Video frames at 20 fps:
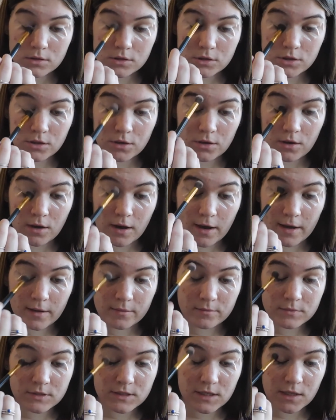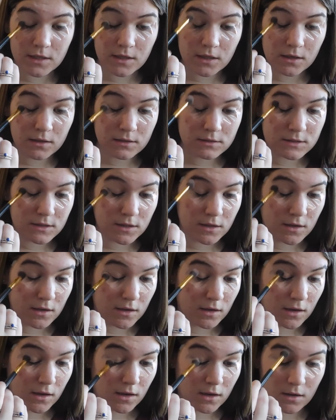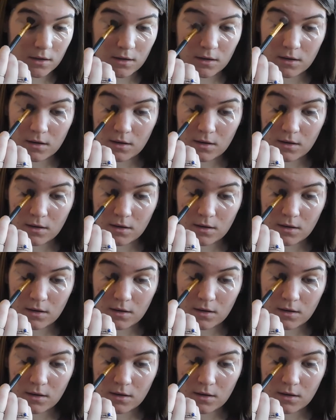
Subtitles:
to set the concealer in